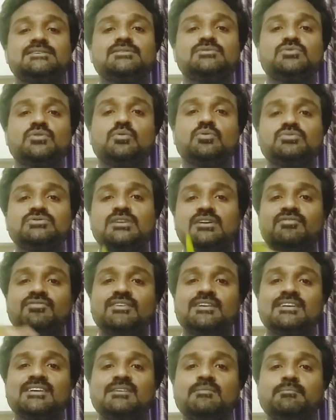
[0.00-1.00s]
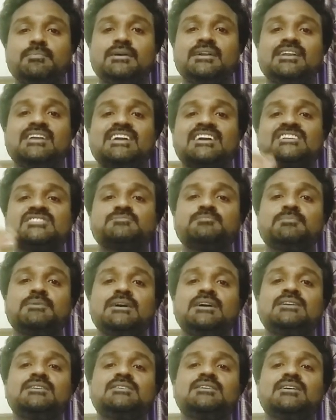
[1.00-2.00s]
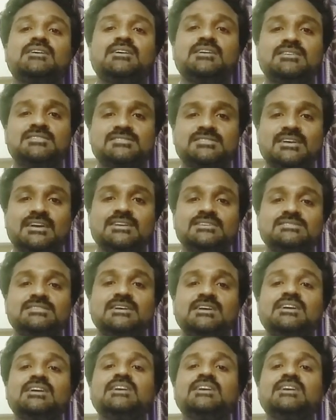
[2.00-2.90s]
So Usha Fan Company expand its size,